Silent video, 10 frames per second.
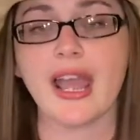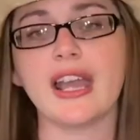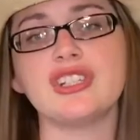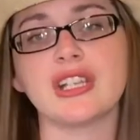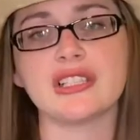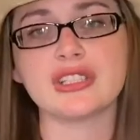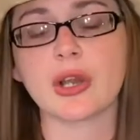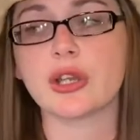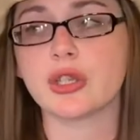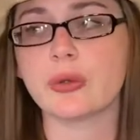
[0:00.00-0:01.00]
and chances
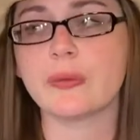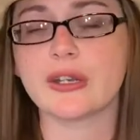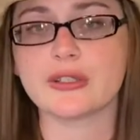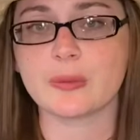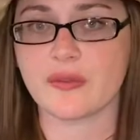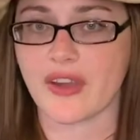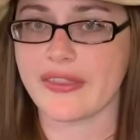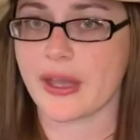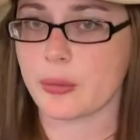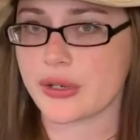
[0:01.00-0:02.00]
are your readers would find
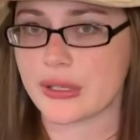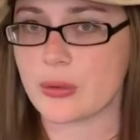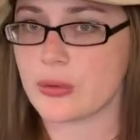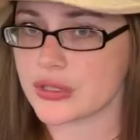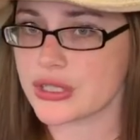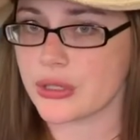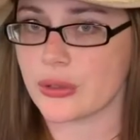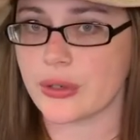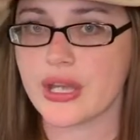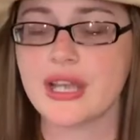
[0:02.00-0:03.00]
that pretty cool too.